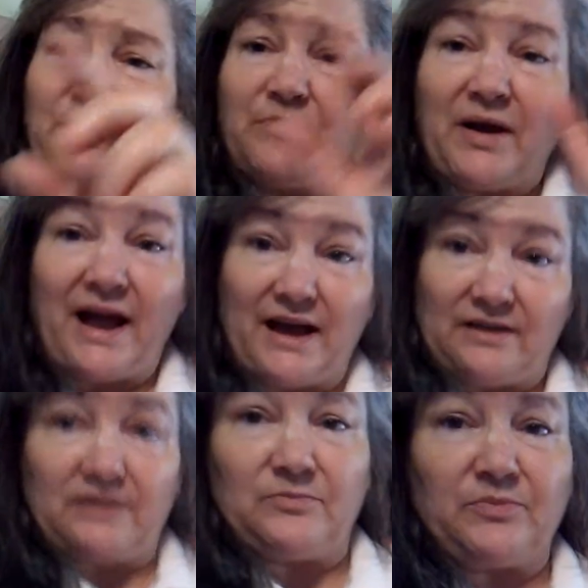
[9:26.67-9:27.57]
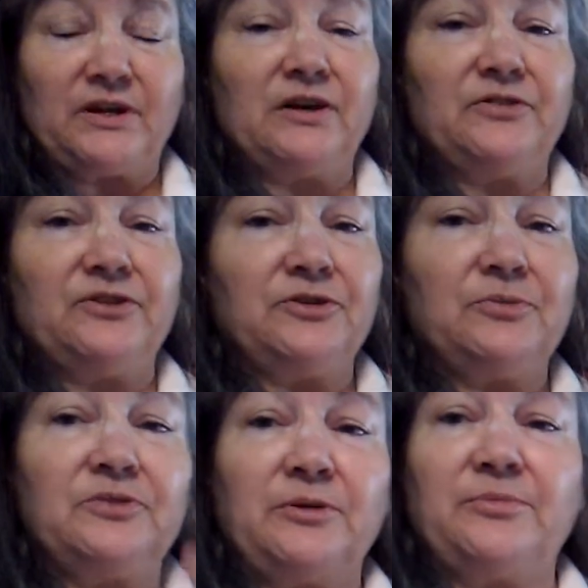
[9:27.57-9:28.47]
want to patent it because this
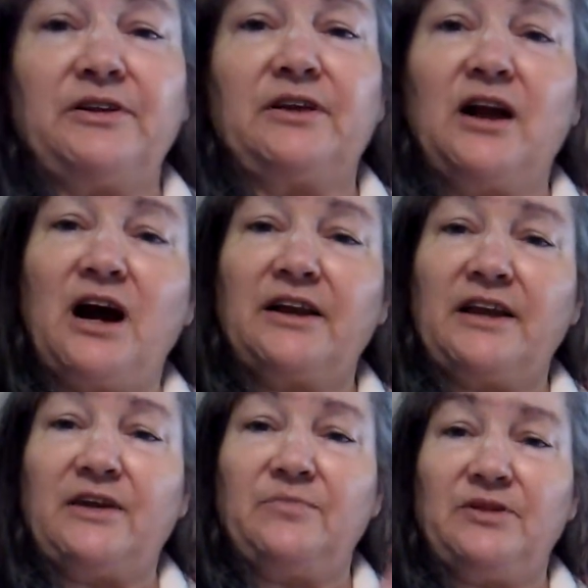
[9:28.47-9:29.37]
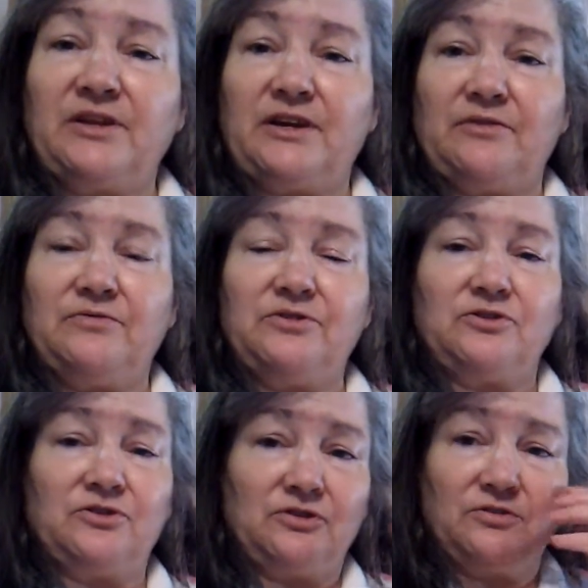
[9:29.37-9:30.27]
was something God gave me the gift
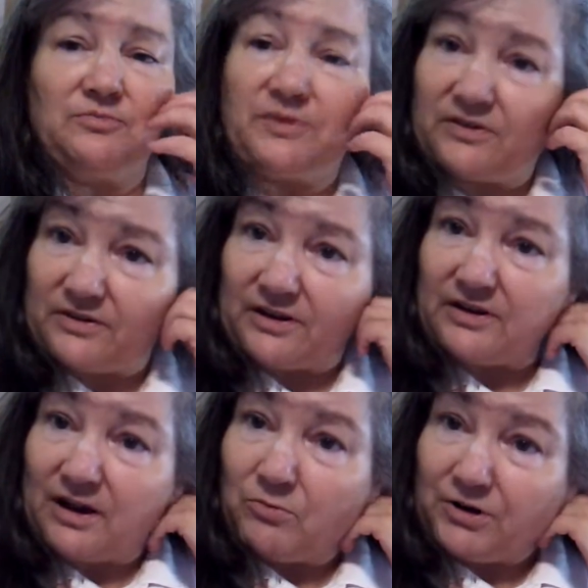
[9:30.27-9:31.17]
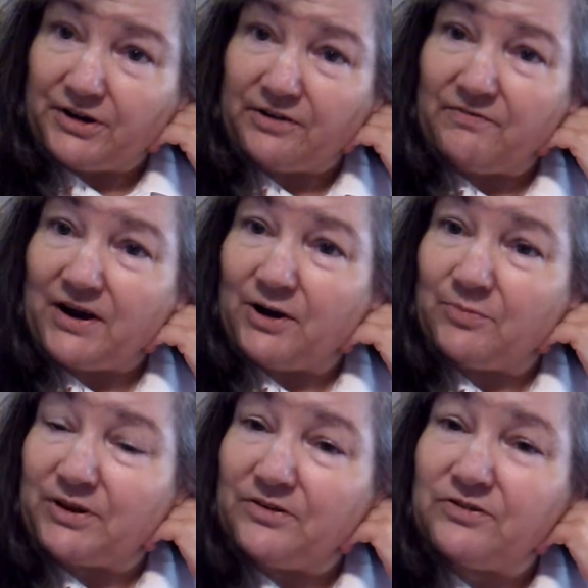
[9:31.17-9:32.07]
to do because I wanted a
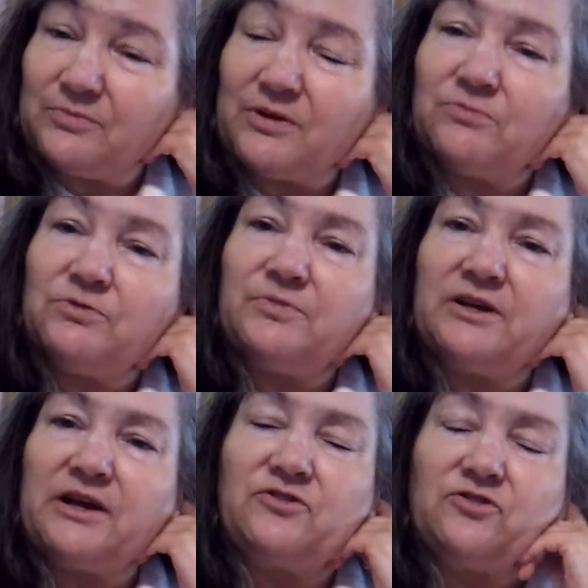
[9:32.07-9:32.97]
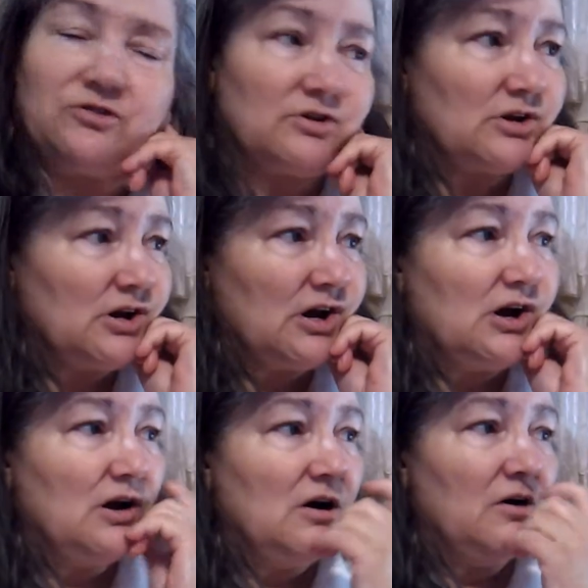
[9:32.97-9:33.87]
fireplace in my room and I
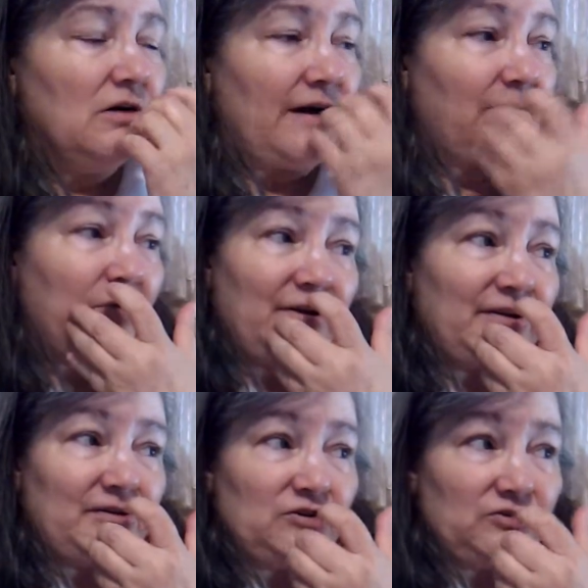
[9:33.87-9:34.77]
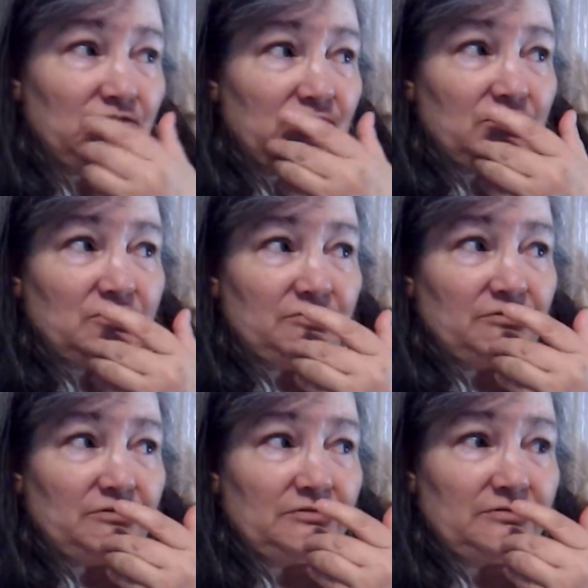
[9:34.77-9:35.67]
wanted
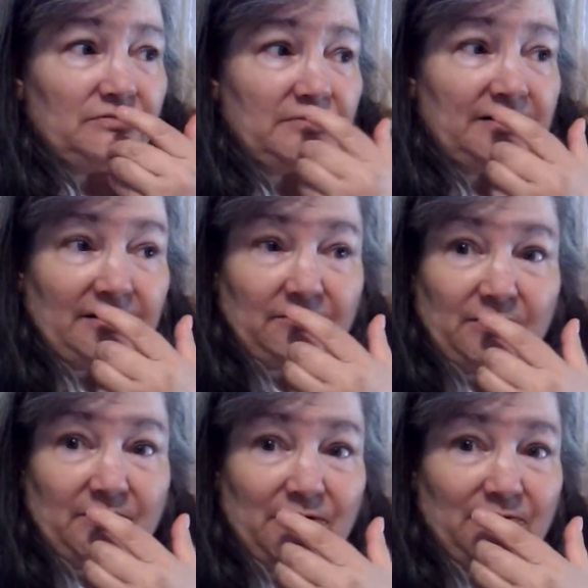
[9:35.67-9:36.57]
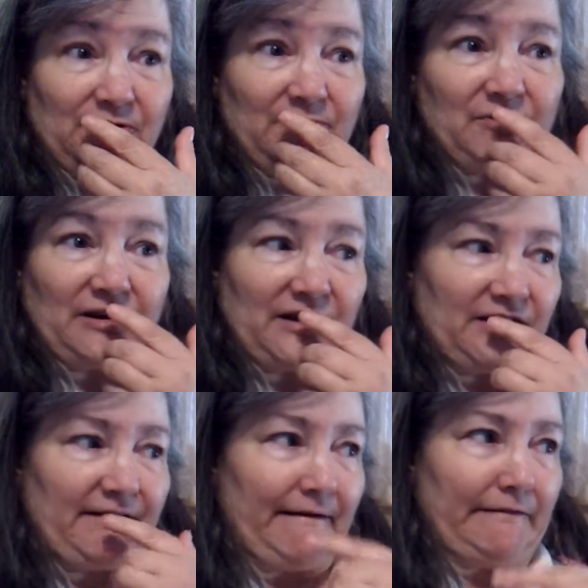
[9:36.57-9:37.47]
to decorate my room. Okay,
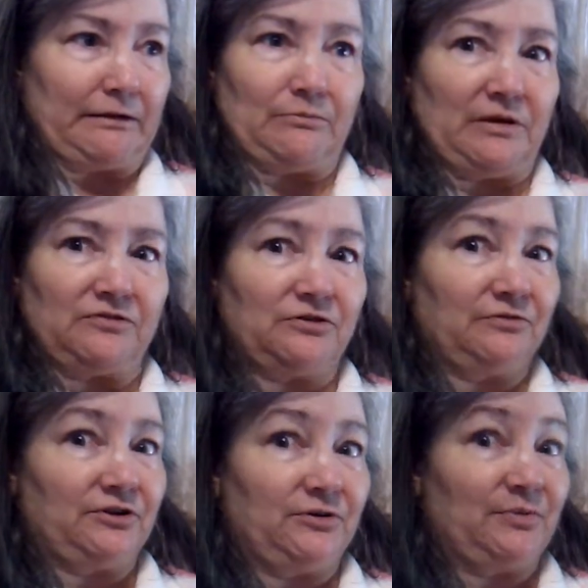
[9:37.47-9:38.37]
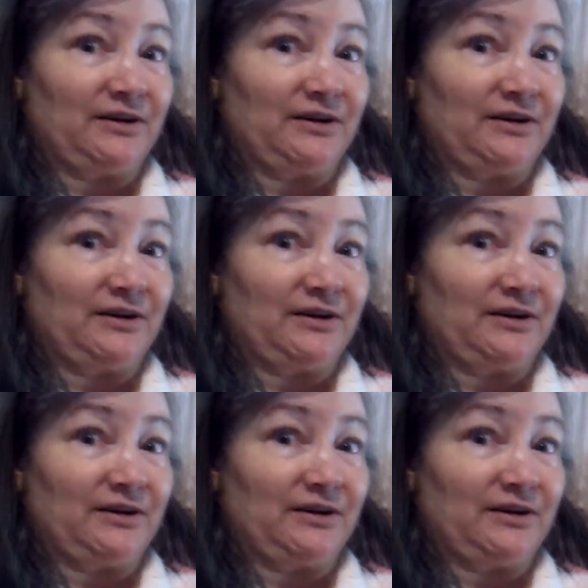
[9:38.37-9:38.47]
yeah, it's a mess over there